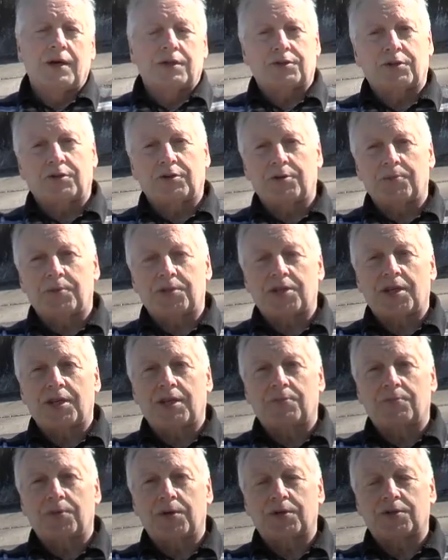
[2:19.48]
So I'm going to be
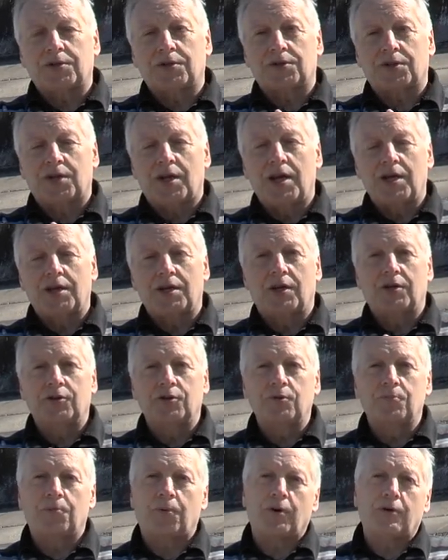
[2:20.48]
taking pictures in a
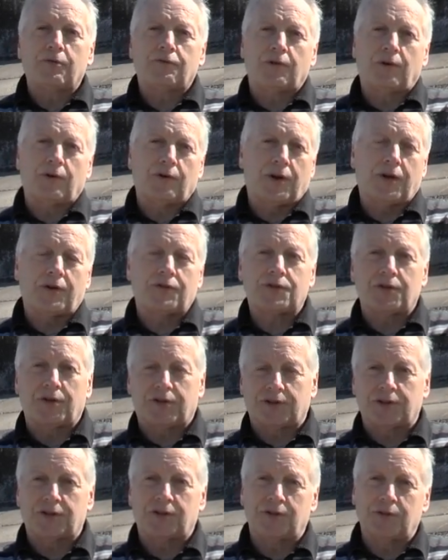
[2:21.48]
new profile that I've
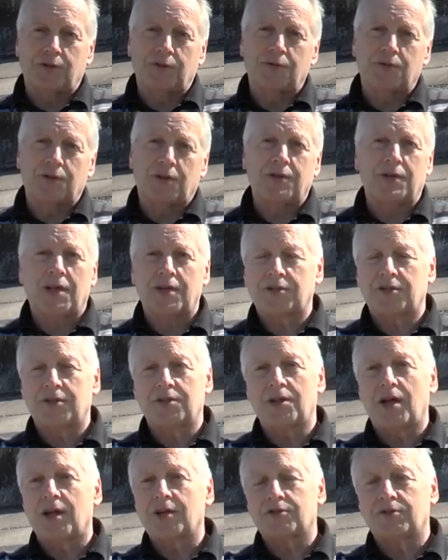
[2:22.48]
started to use, and that's the
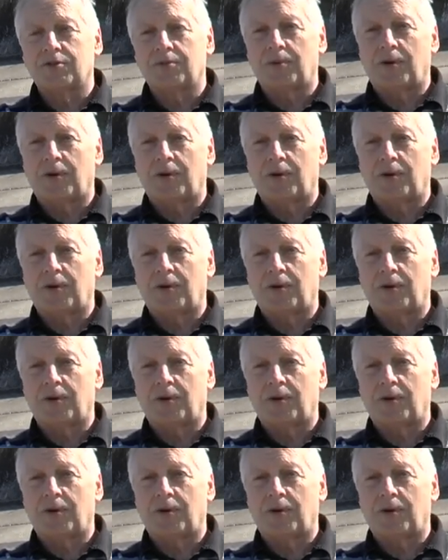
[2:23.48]
natural